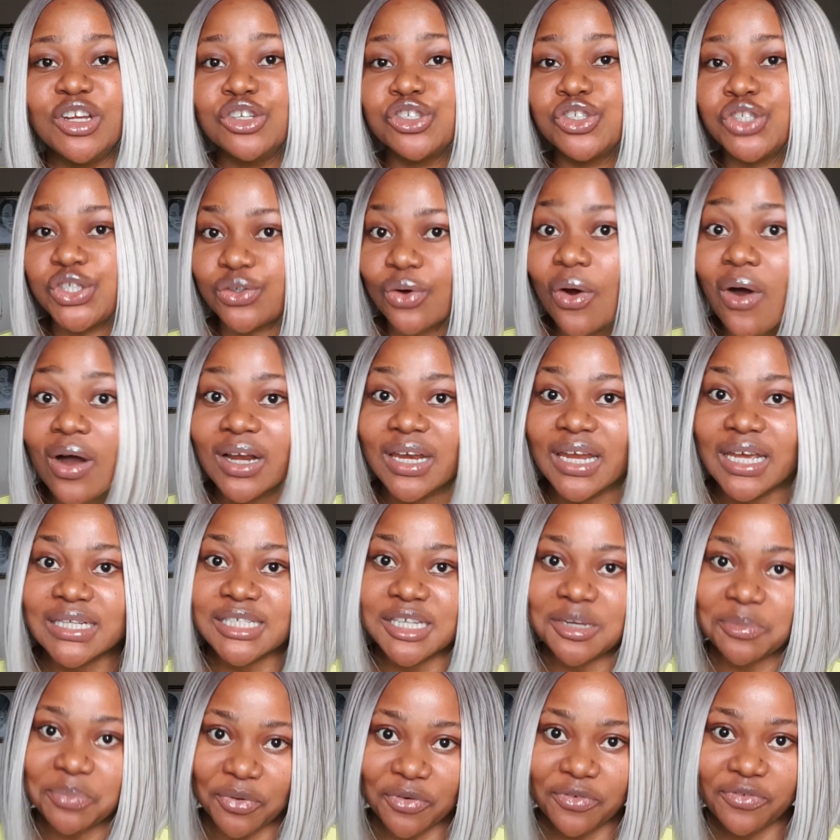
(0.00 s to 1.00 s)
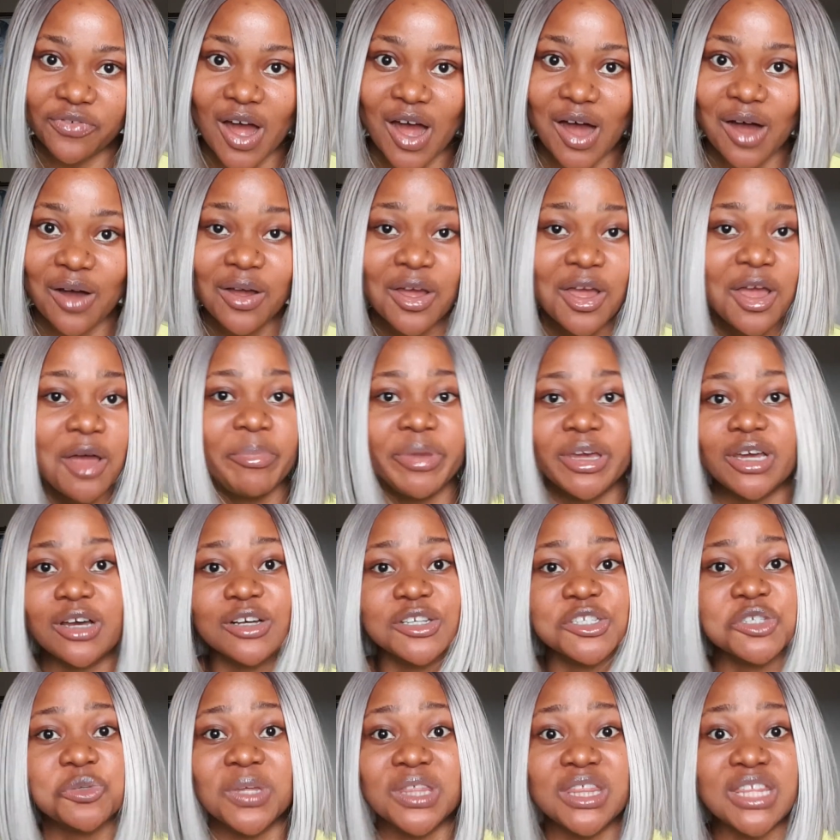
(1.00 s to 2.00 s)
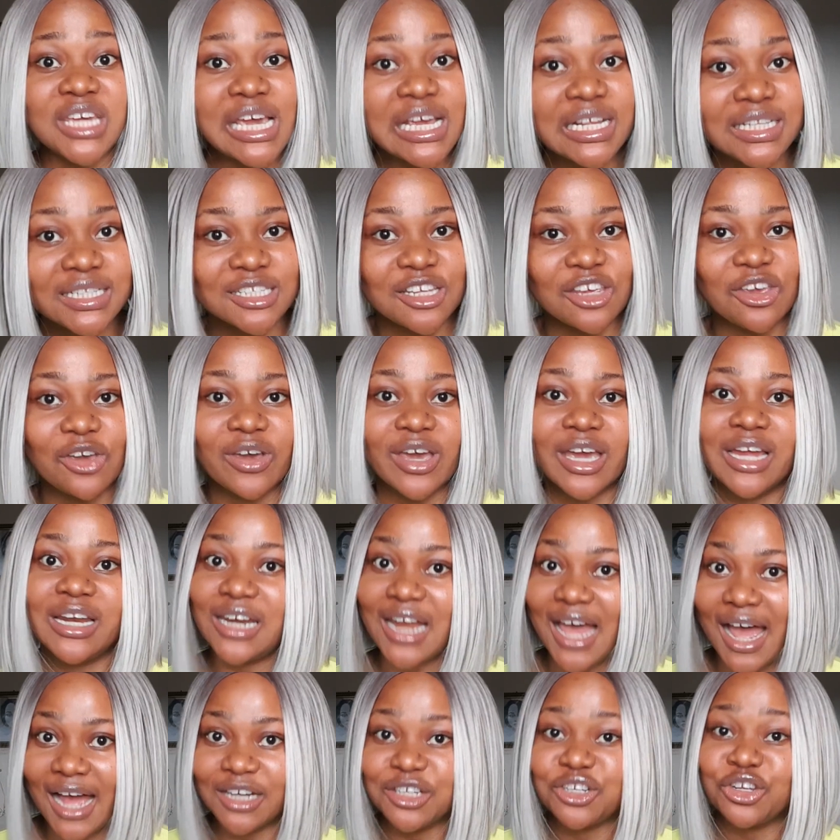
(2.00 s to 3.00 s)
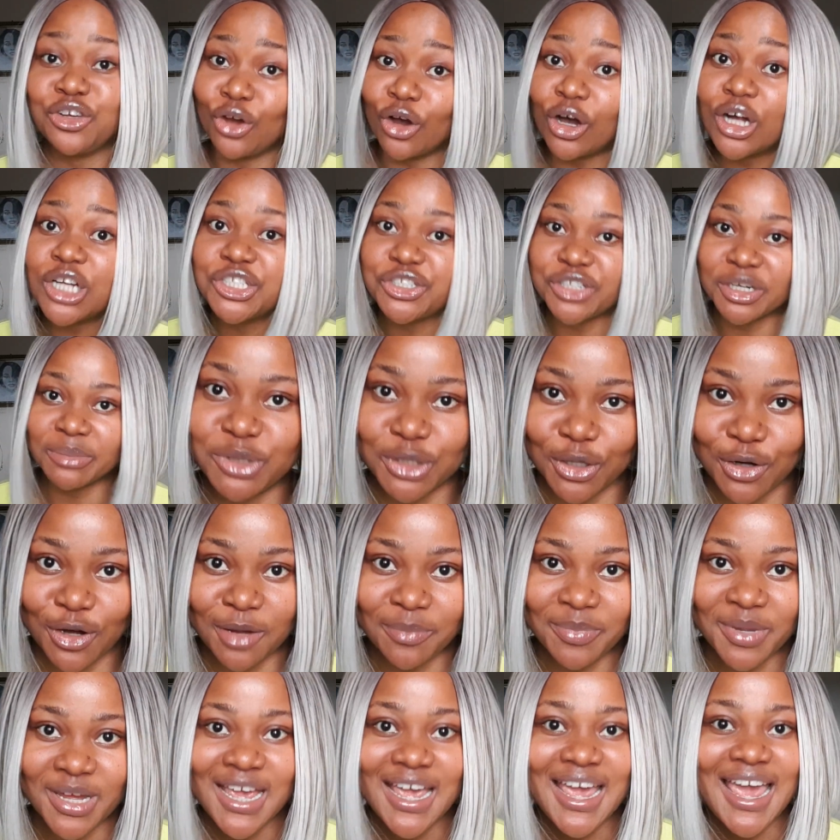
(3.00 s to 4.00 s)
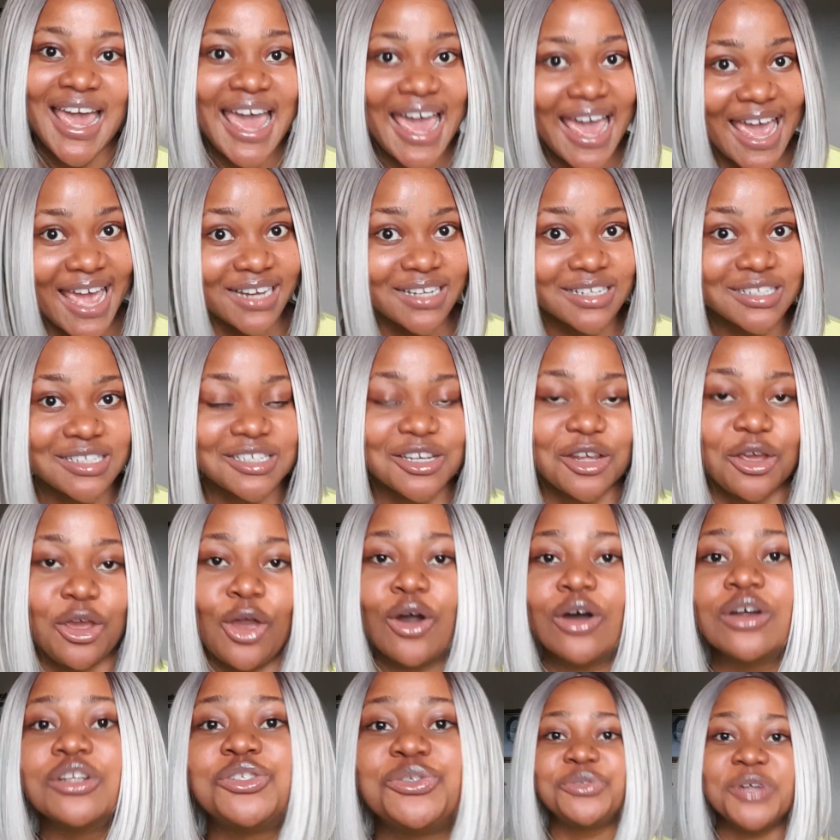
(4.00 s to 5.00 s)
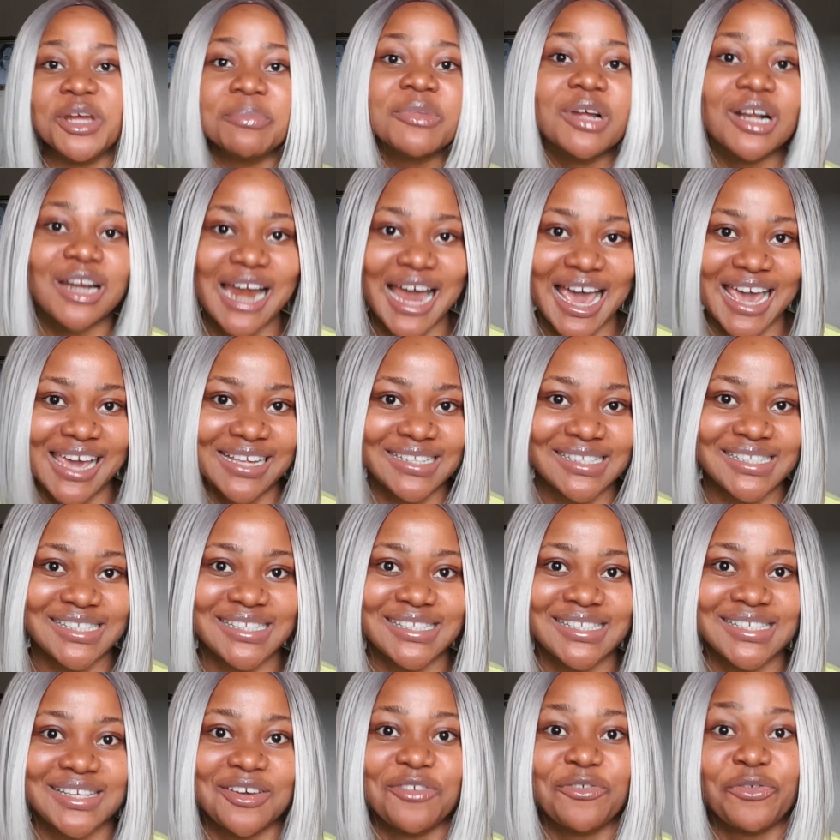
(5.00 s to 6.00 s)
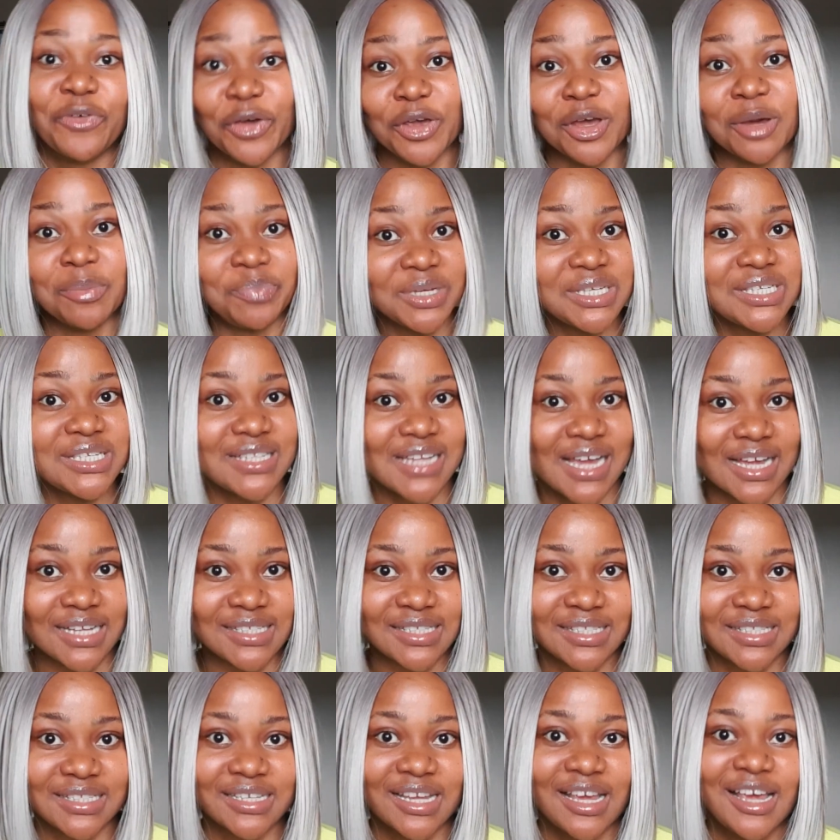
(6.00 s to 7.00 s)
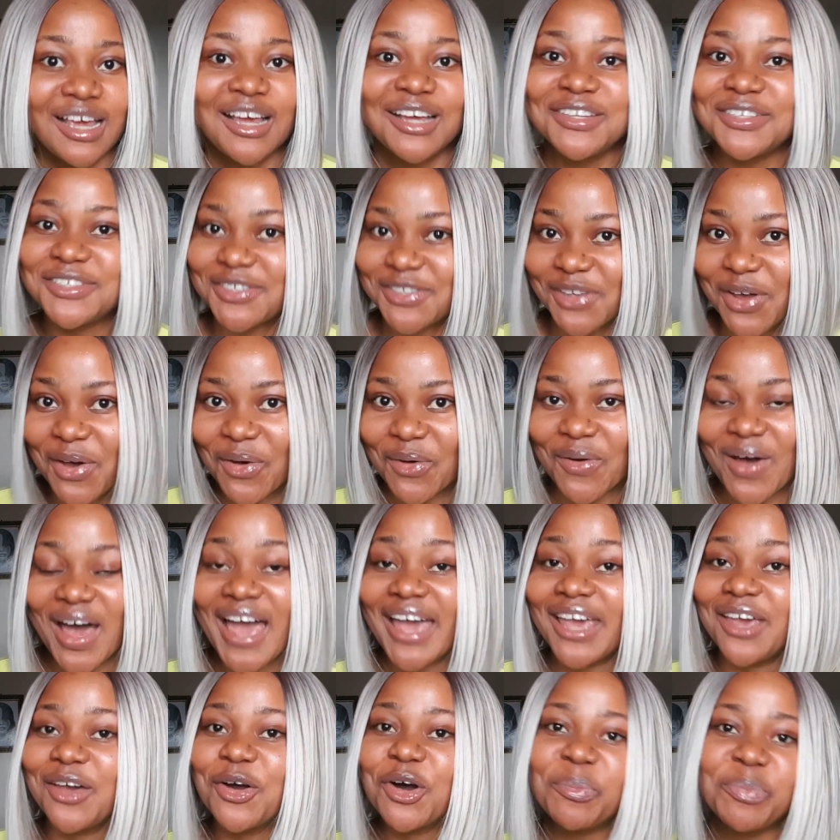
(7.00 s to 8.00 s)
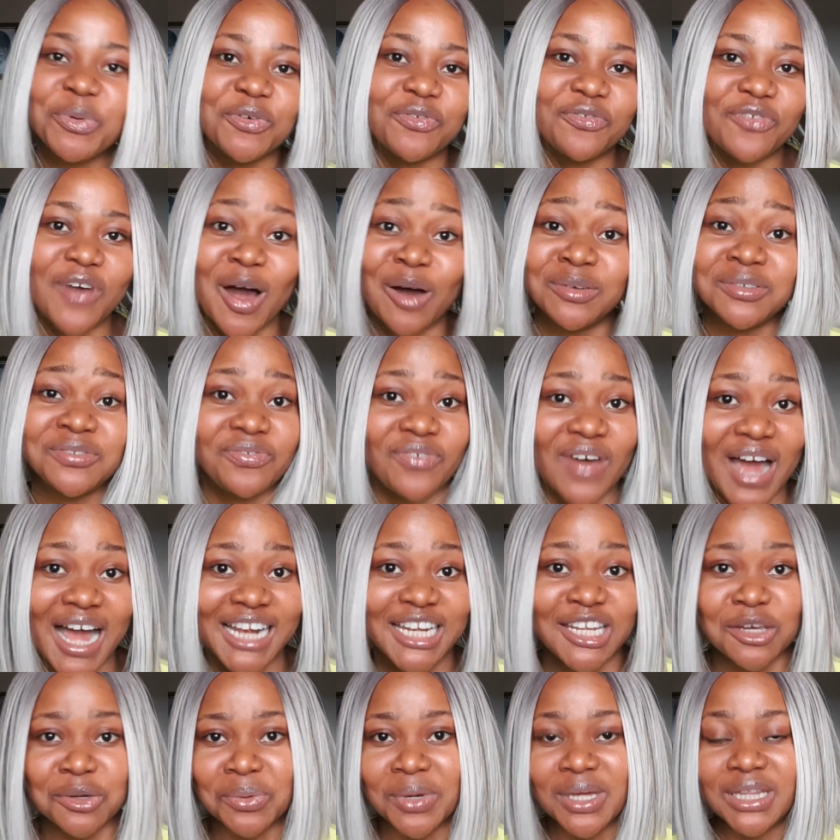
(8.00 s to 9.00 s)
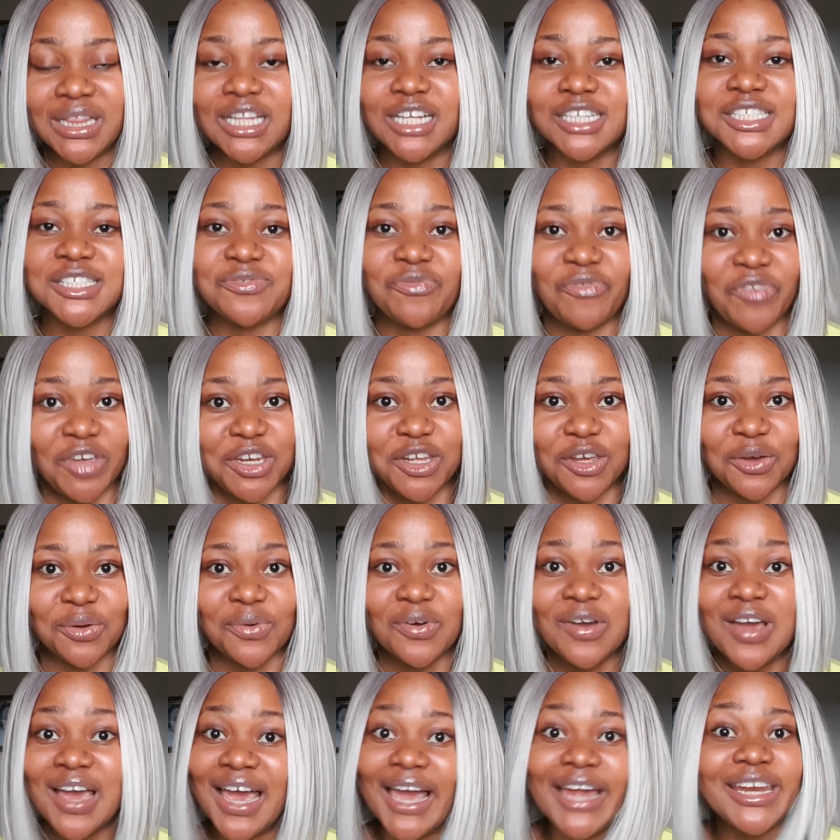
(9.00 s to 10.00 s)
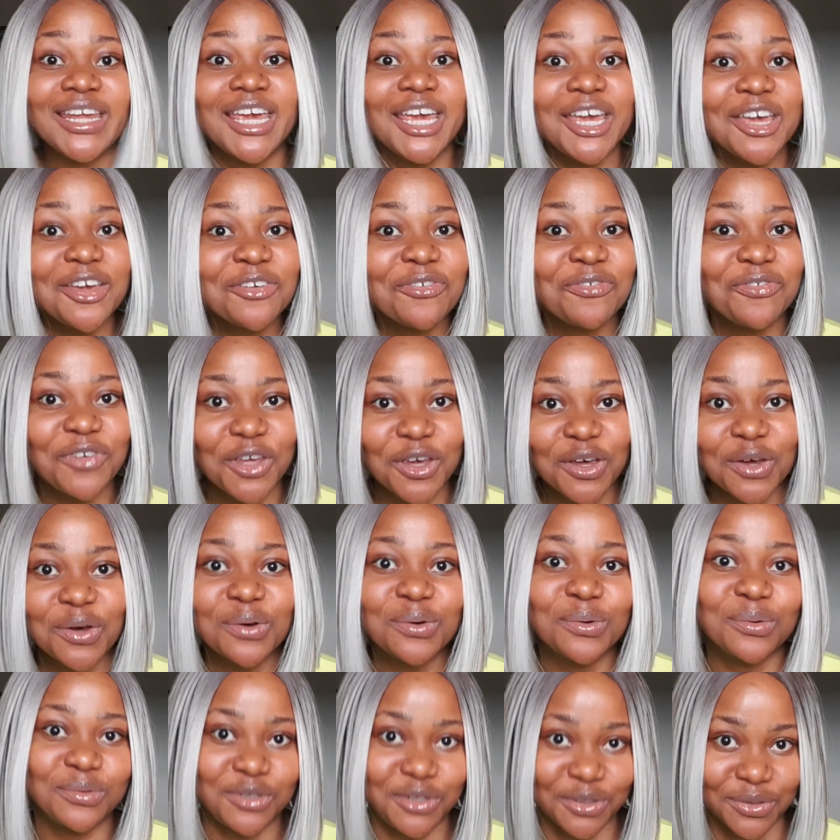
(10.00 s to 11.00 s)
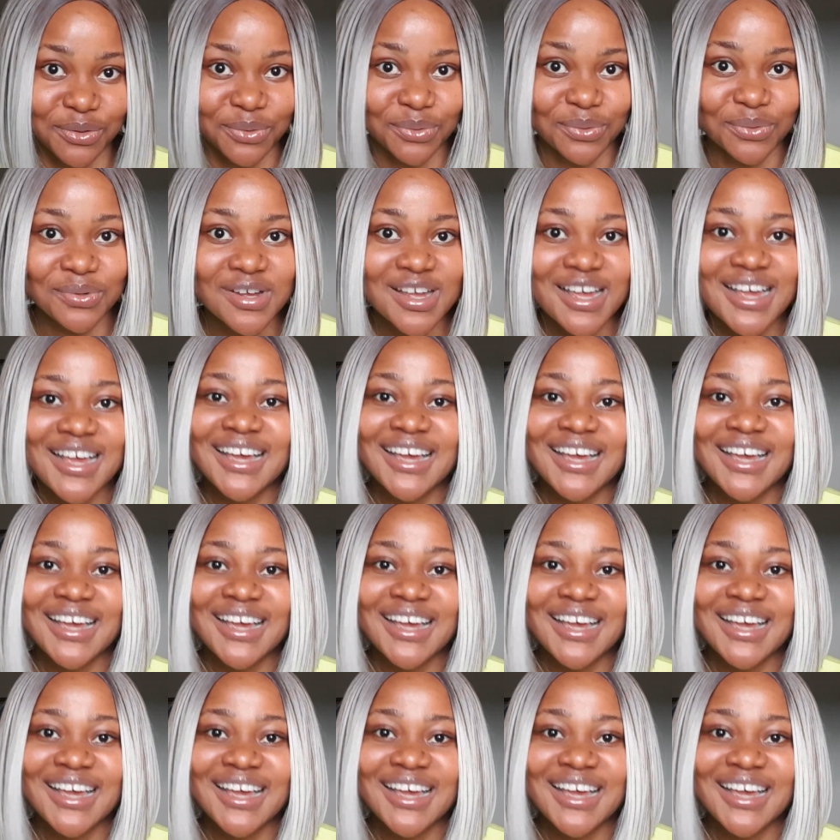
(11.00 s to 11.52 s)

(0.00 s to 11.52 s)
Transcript: a strong LinkedIn profile because with it, you can land your dream job and your dream clients for your business. So I hope you found value in this video. And if you do,